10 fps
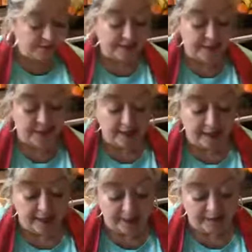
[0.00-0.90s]
see
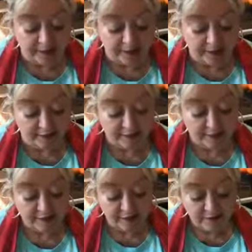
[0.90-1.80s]
I have cut,
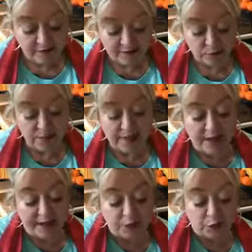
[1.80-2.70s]
this
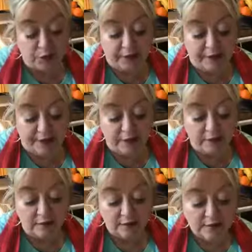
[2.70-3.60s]

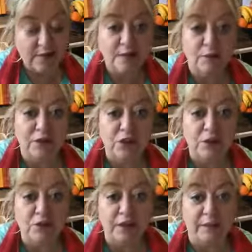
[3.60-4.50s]
is only
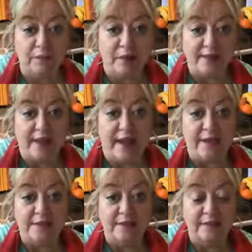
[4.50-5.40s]
2 chicken breasts,
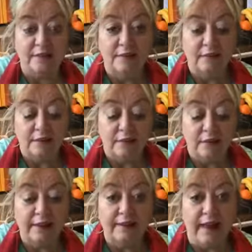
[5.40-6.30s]
guys.
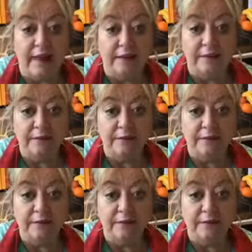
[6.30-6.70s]
Look at that.